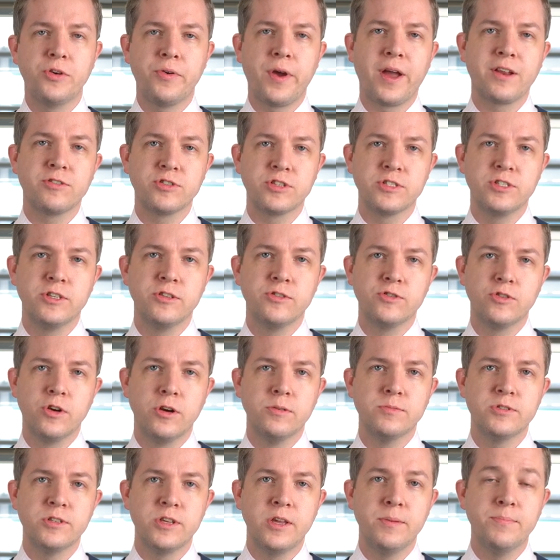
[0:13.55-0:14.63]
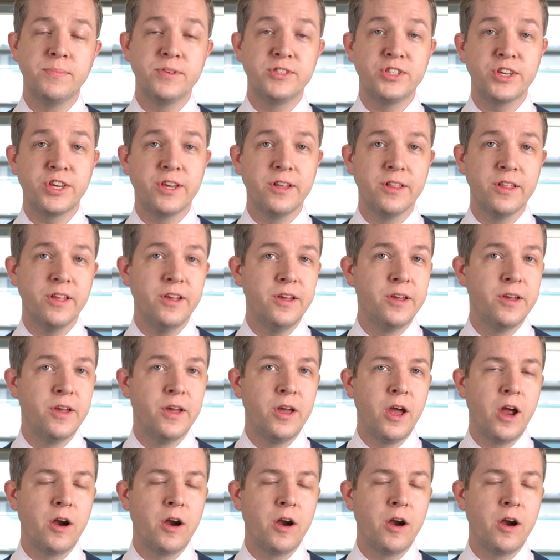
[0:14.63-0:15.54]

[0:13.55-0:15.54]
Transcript: geriatric syndromes, in particular